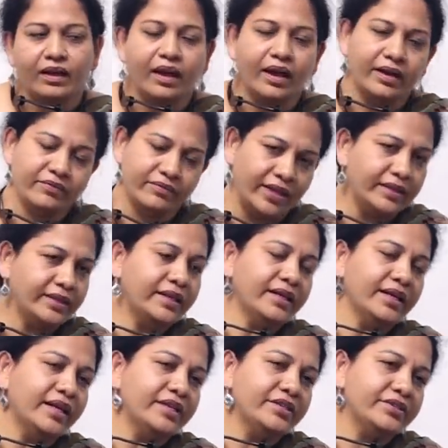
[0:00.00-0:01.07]
And one
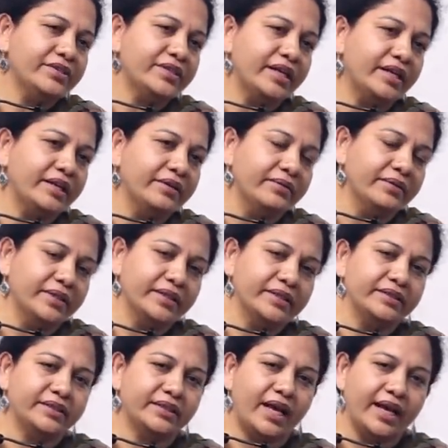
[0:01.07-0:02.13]
thing I should tell you
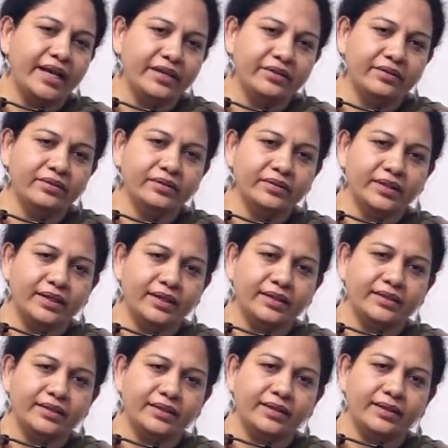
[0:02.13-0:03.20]
is, I know
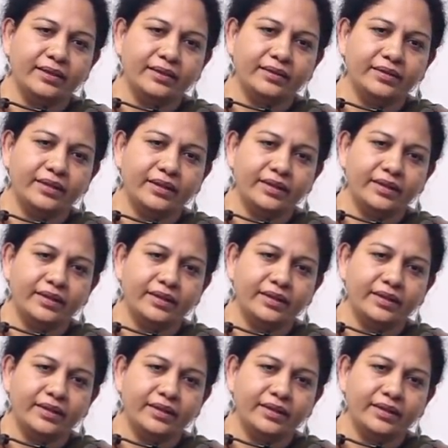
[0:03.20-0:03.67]
that uh, the